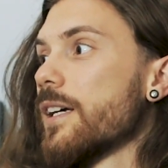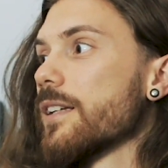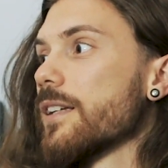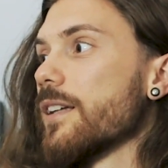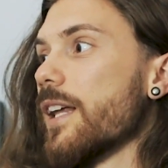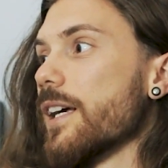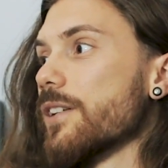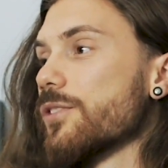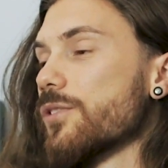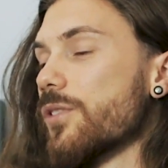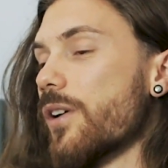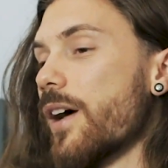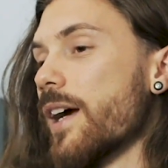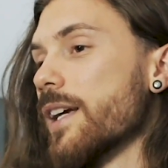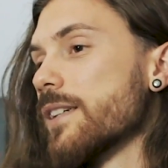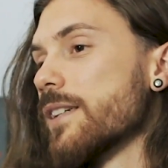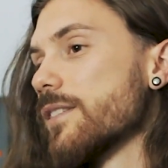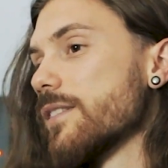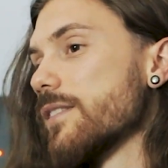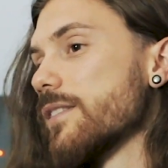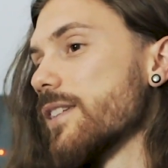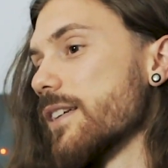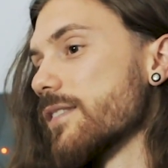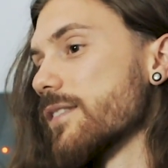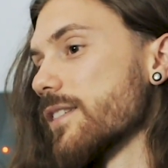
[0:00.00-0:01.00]
Like, trying
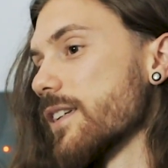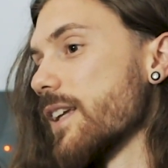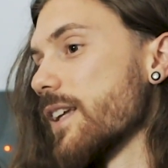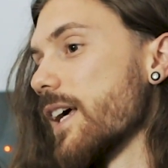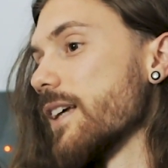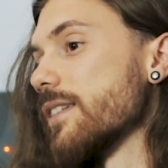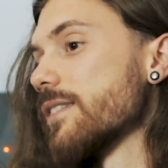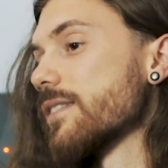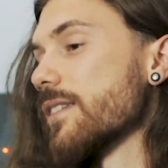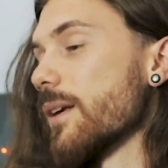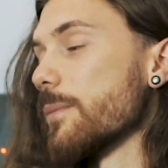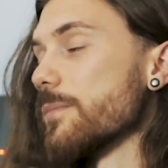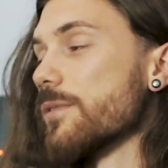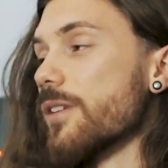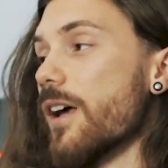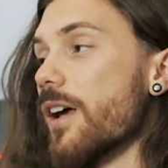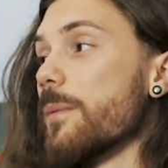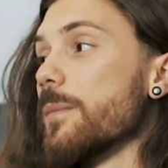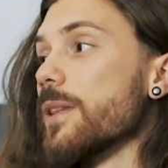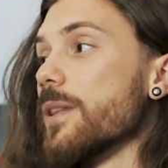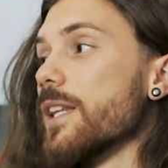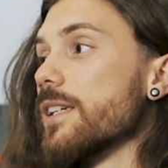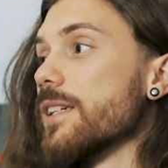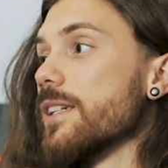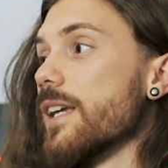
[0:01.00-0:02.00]
to designate some
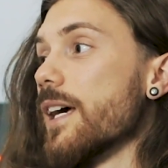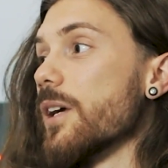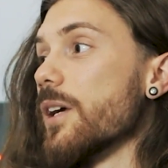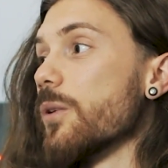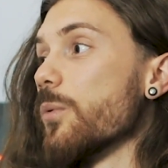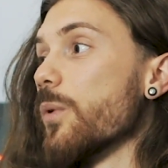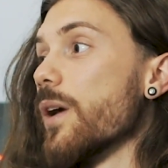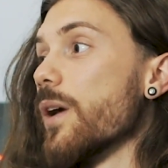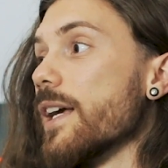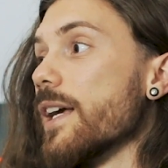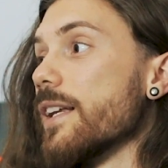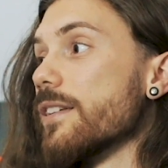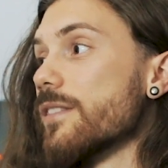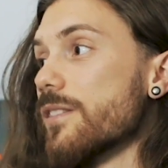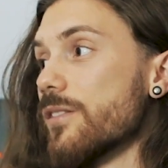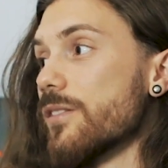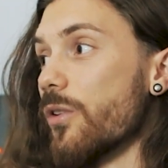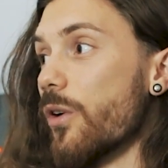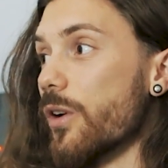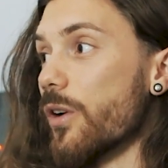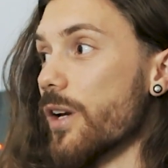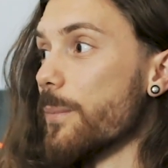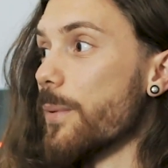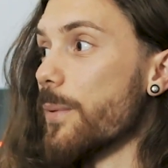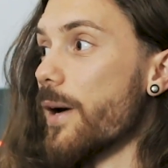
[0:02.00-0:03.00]
time in the day it's
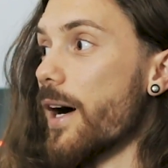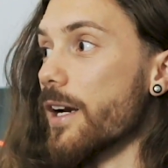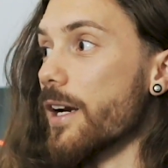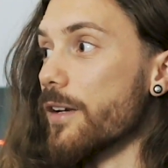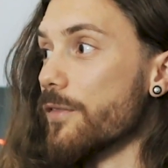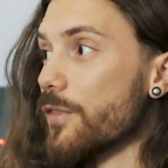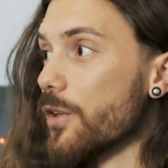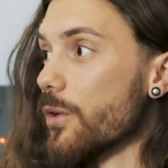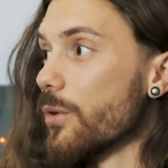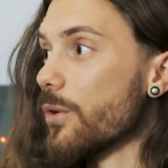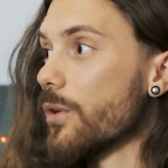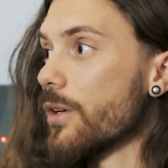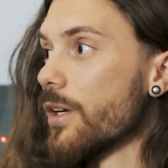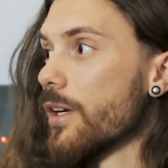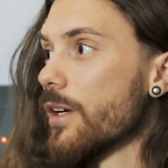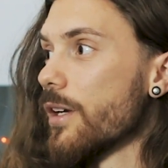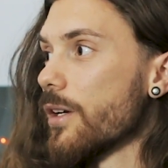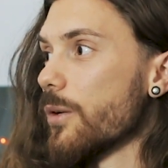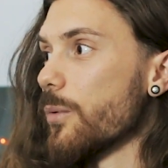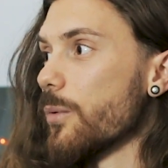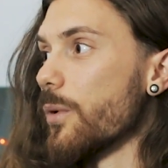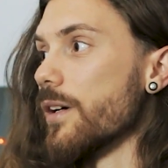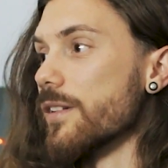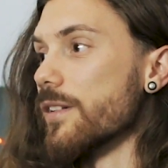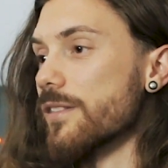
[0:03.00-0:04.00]
not a part of you,
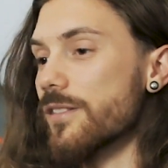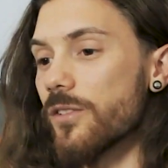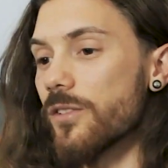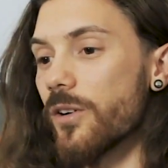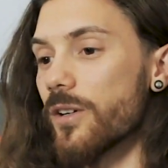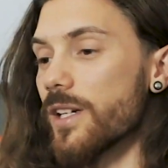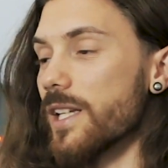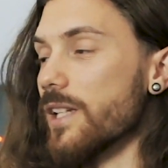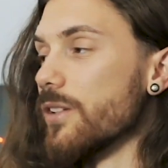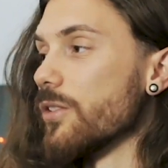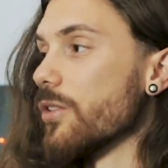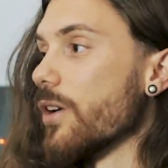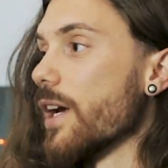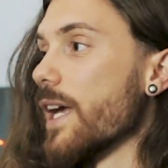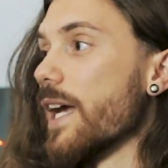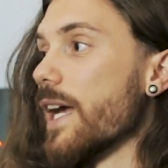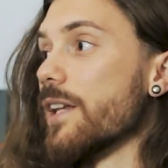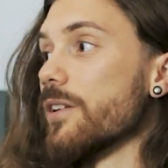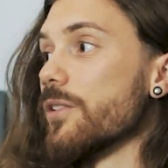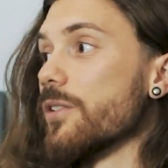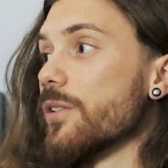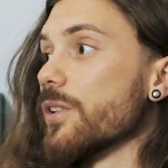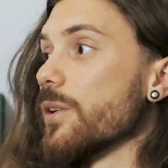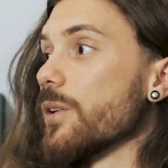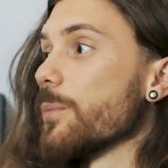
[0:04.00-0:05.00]
where it's not in your
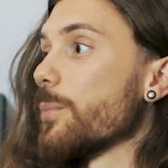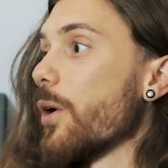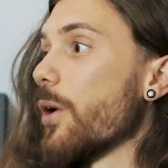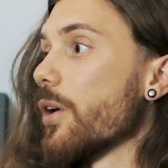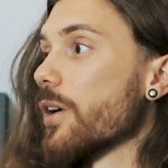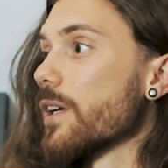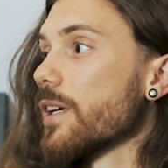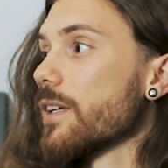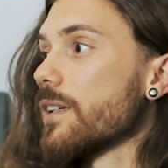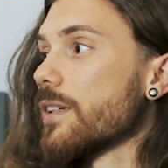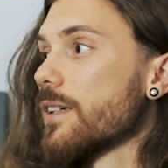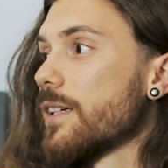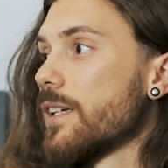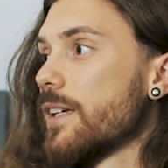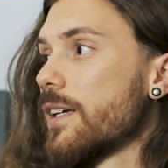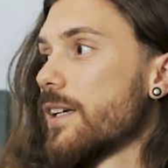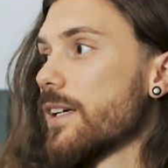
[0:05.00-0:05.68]
hand or in your pocket.